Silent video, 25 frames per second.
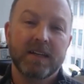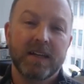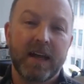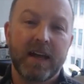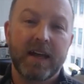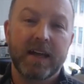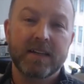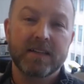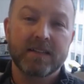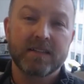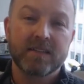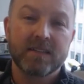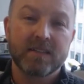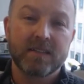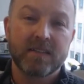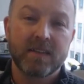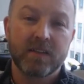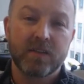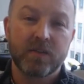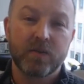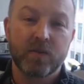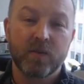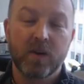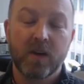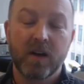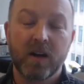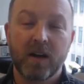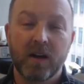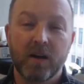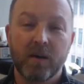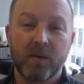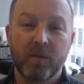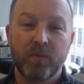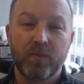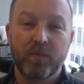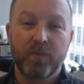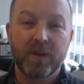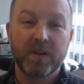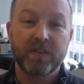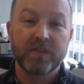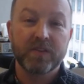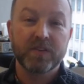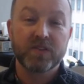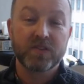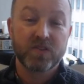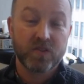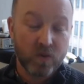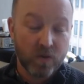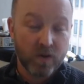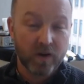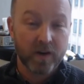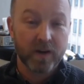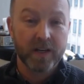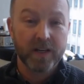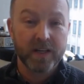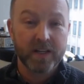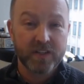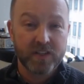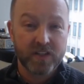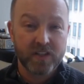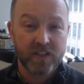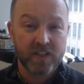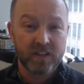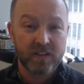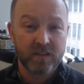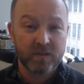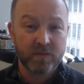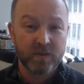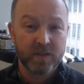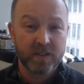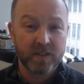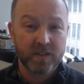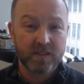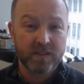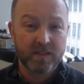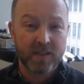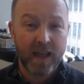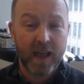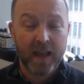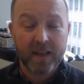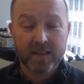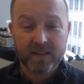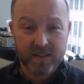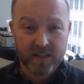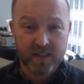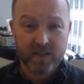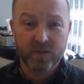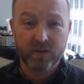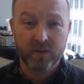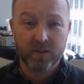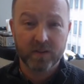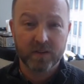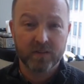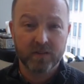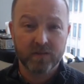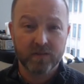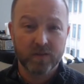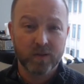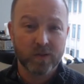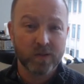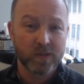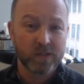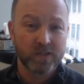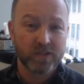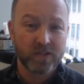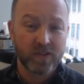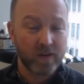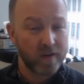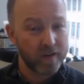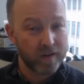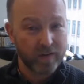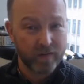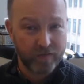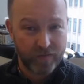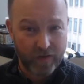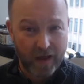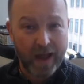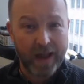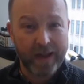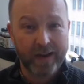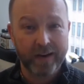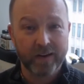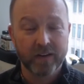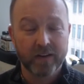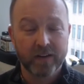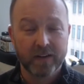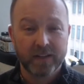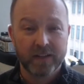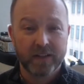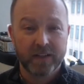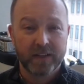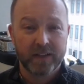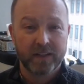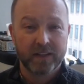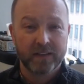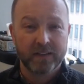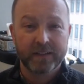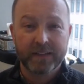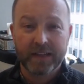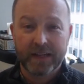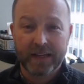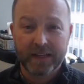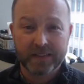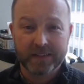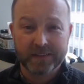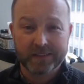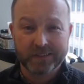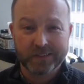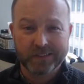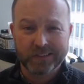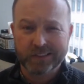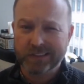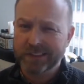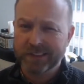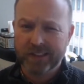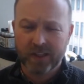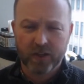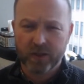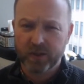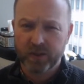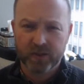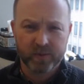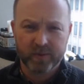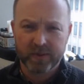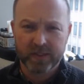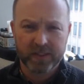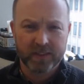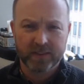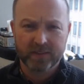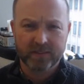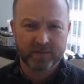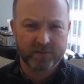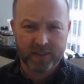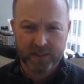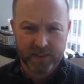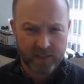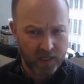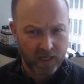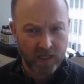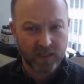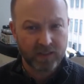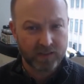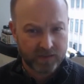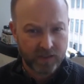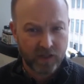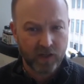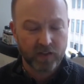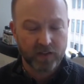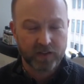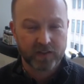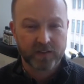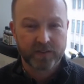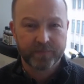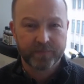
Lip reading: And through a bit of a story, she was executed for starting a fire that she arguably did not start.